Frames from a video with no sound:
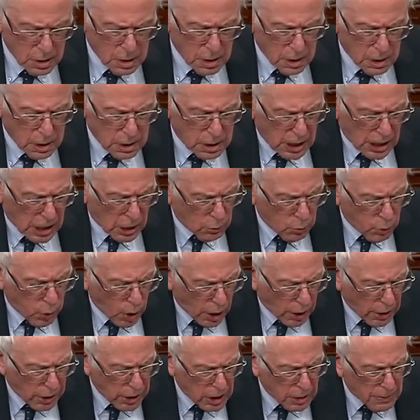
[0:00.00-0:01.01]
They are
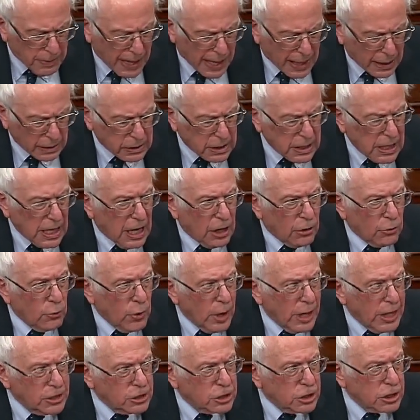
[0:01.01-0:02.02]
worried about the
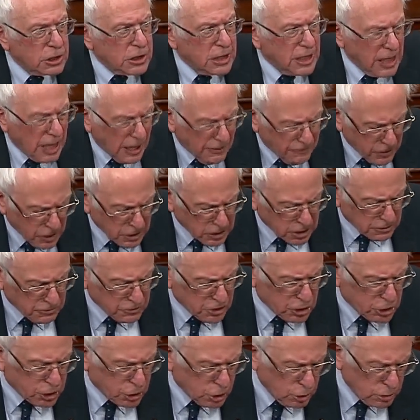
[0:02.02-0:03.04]
outrageous levels of
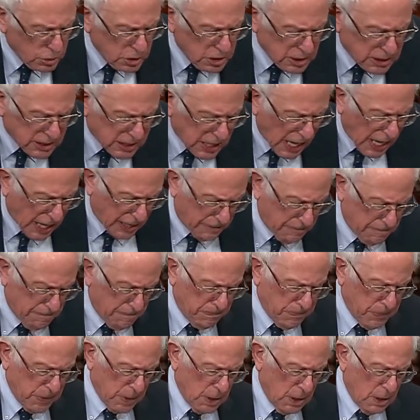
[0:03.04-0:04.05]
student debt
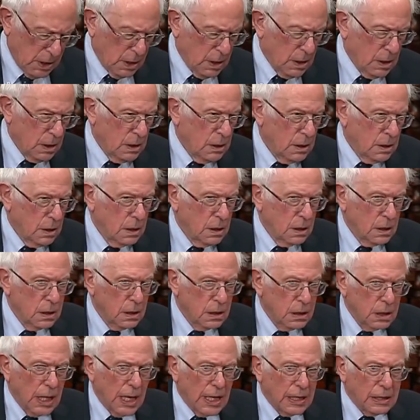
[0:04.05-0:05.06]

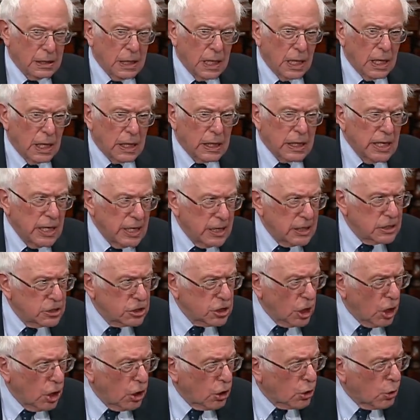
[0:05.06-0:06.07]
that their kids
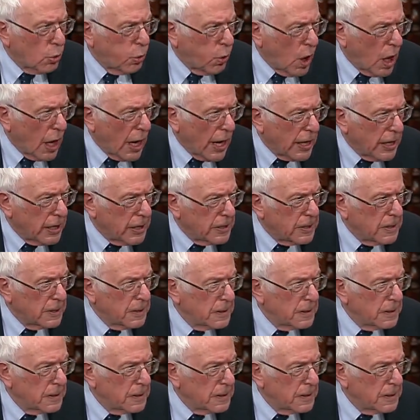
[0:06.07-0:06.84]
acquired